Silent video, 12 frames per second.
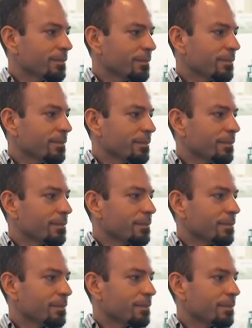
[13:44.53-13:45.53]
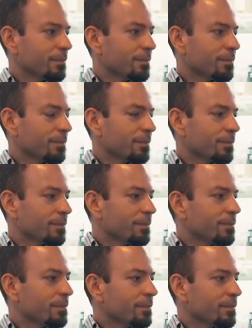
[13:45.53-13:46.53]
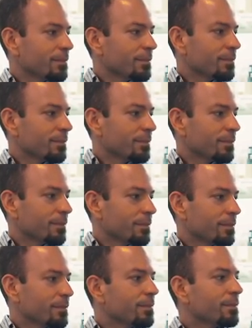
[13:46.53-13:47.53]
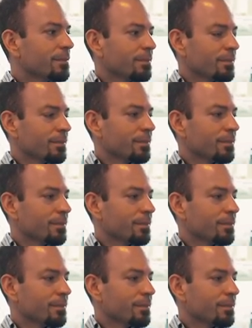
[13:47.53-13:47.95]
(silent)